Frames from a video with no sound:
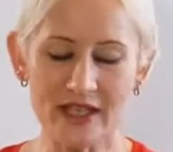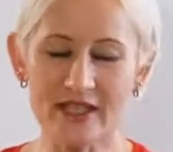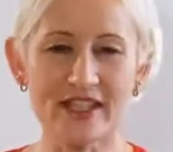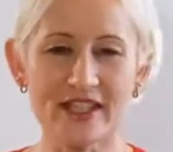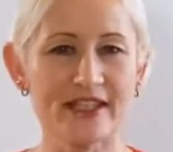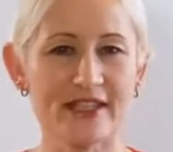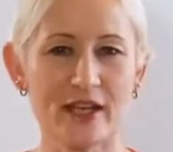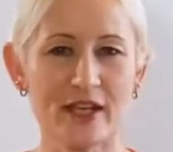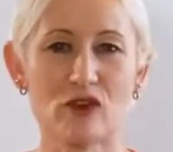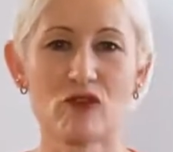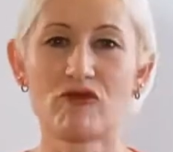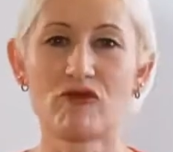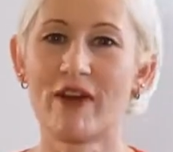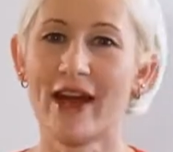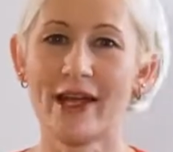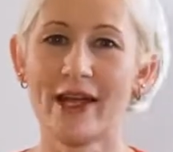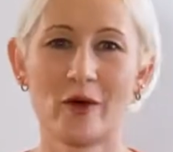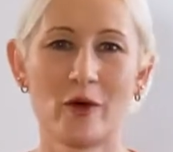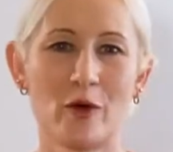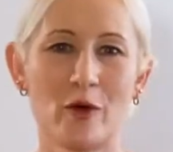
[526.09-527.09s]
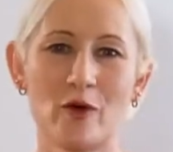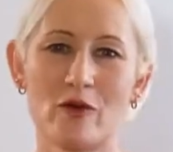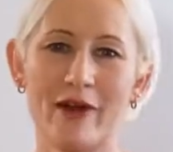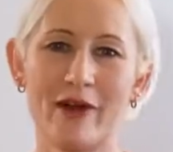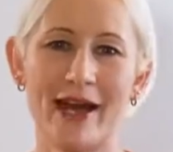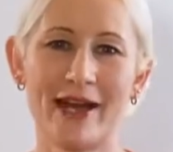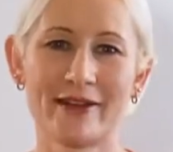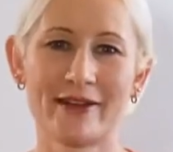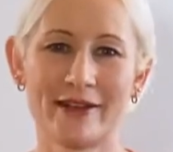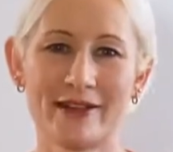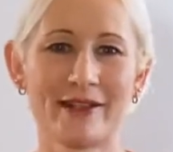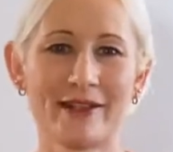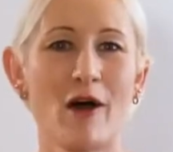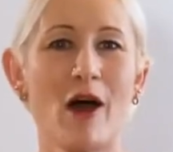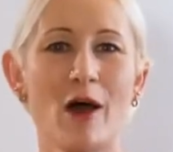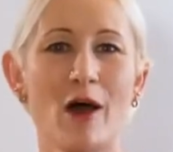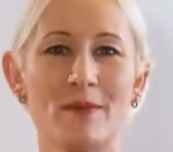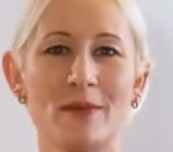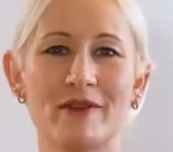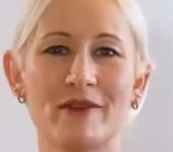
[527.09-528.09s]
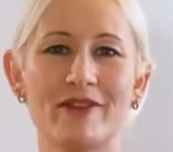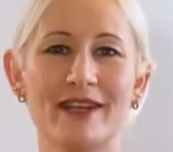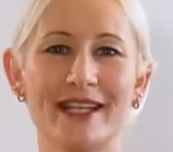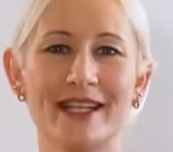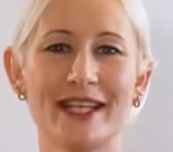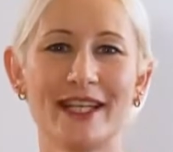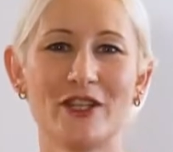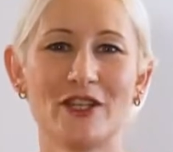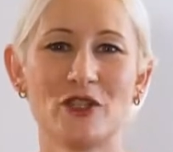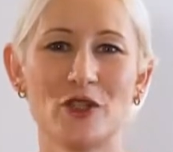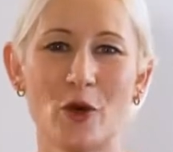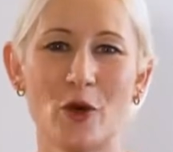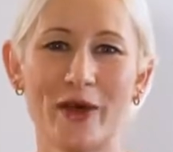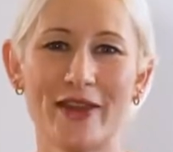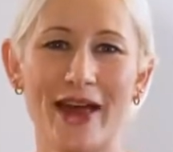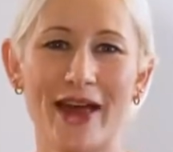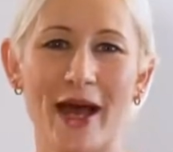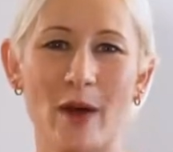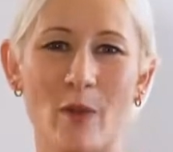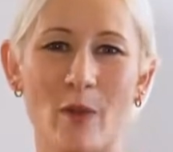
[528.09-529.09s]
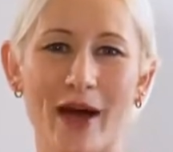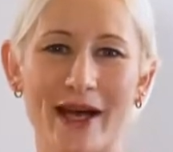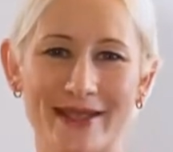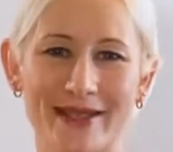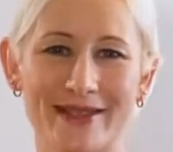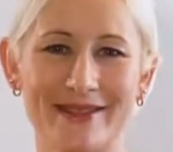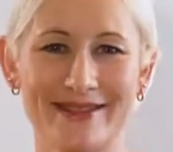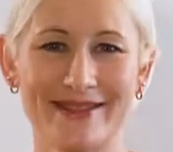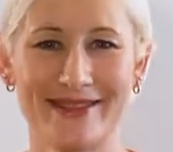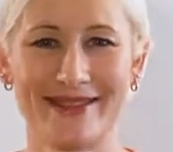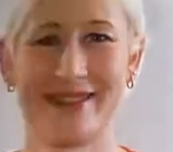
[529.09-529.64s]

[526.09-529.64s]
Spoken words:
Just a great all-rounder, so I hope you really enjoy that one.